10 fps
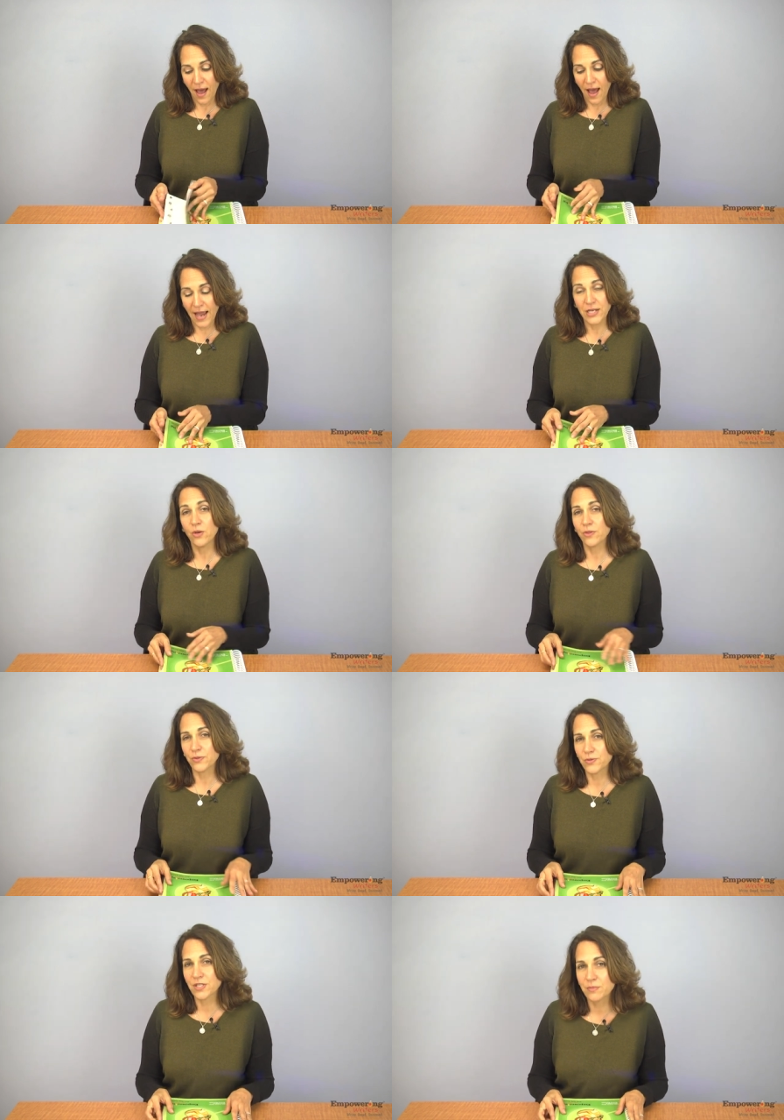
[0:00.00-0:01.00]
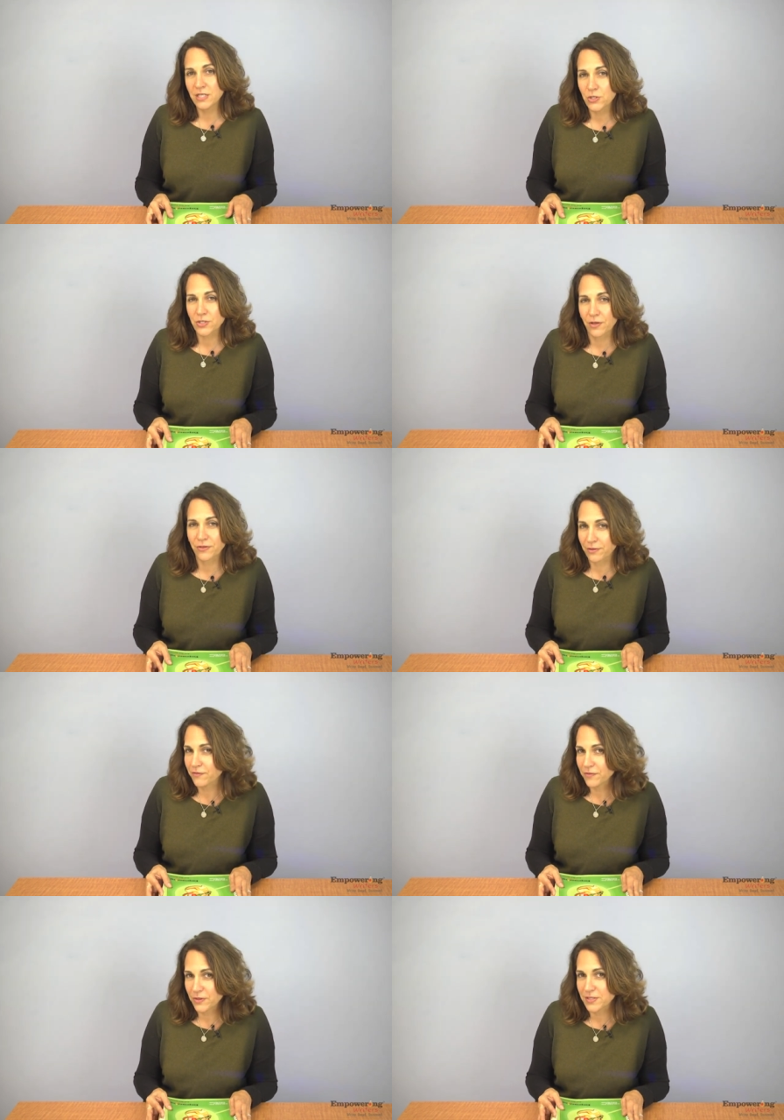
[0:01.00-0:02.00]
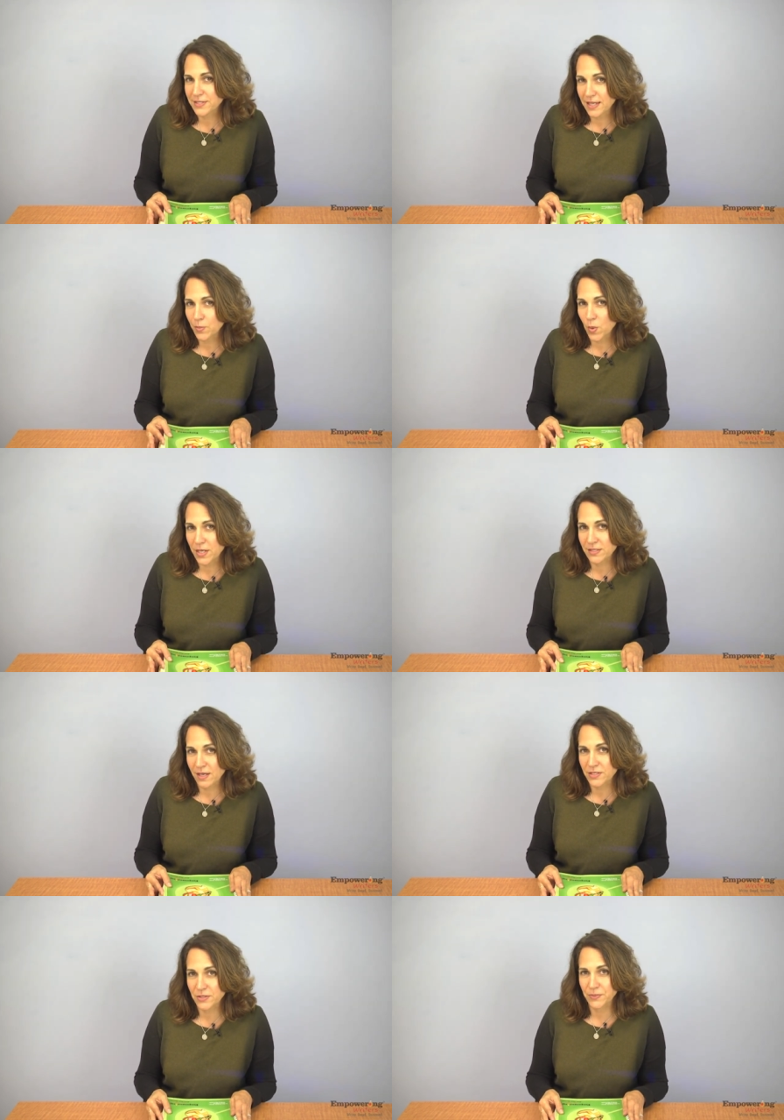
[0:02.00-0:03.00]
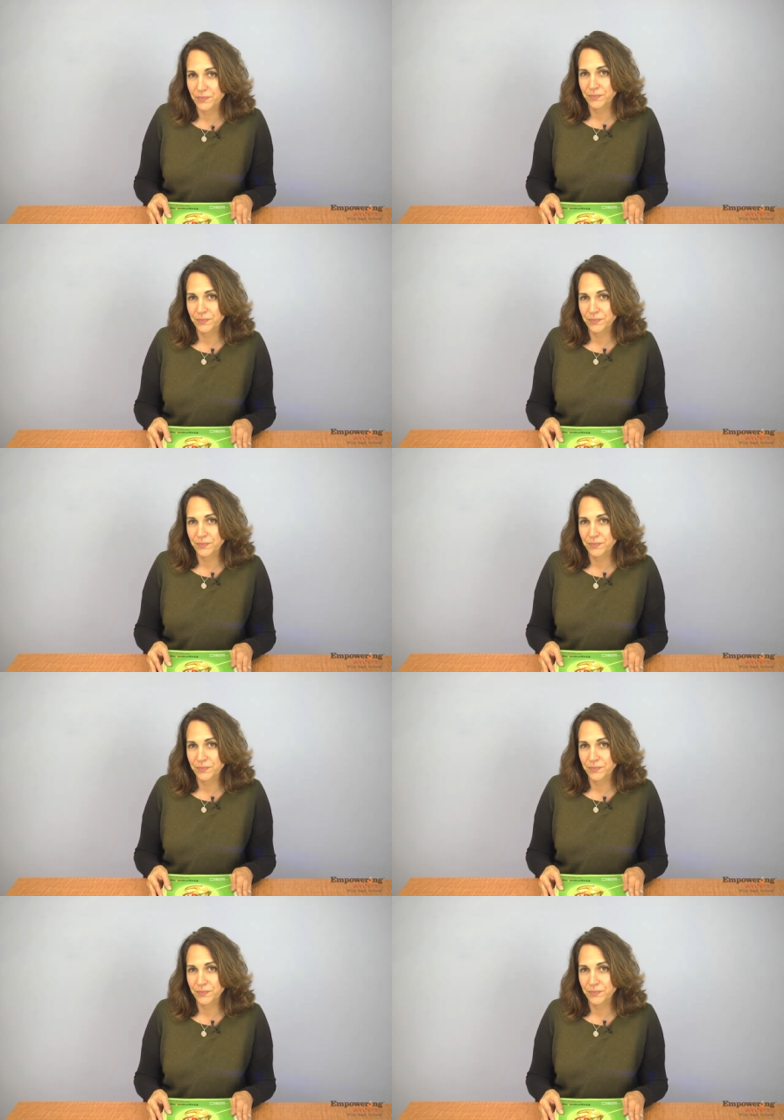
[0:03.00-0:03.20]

I know that there's some teachers out there that feel the same way as I do.